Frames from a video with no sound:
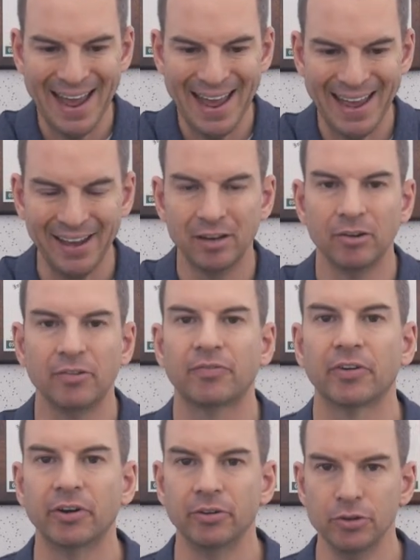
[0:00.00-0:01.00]
N
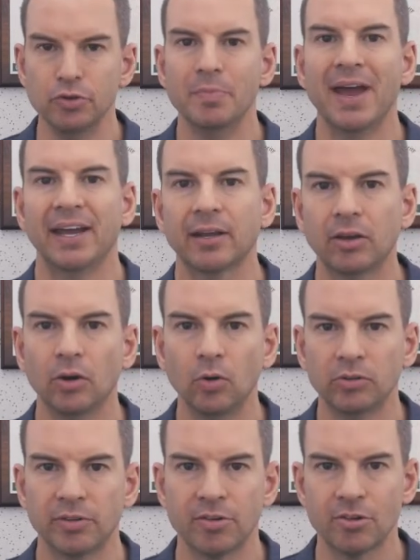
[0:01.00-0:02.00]
for
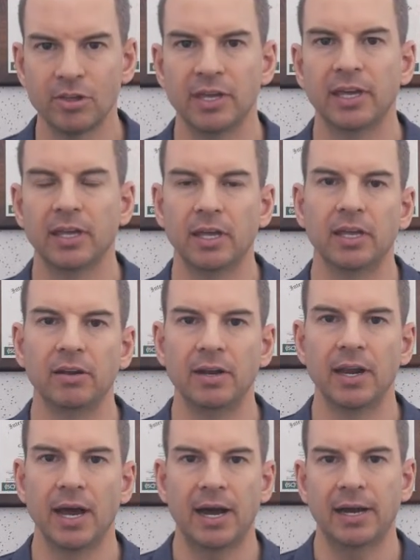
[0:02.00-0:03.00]
numerical to see it
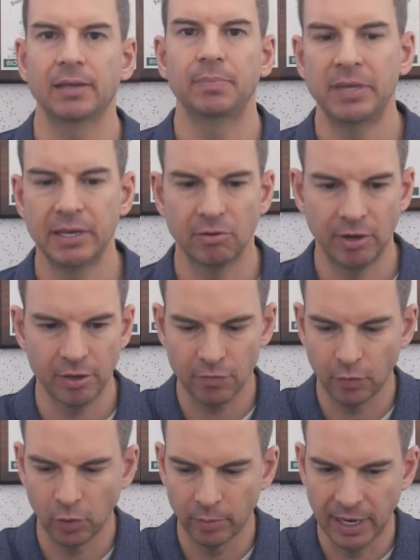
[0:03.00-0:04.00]
in IP address
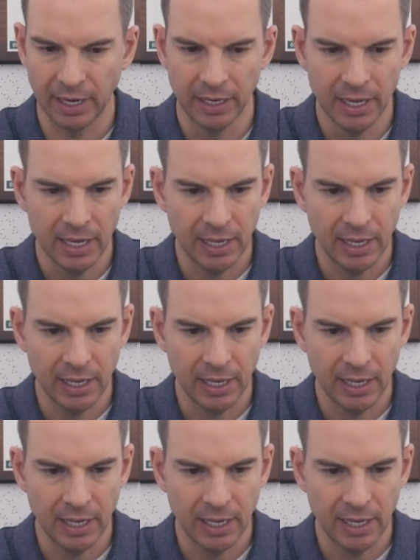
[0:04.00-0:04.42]
format